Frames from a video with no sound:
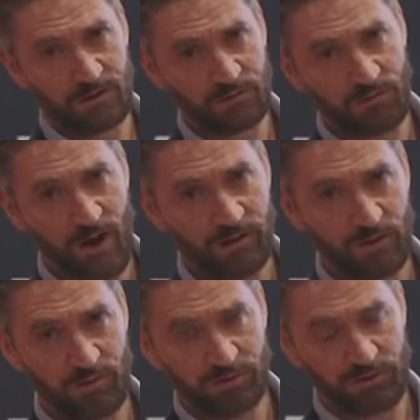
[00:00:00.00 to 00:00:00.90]
defines
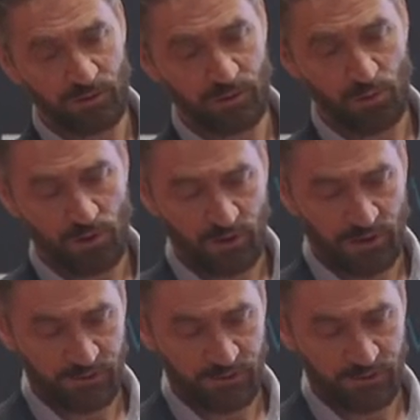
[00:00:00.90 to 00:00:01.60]
how this is going to work.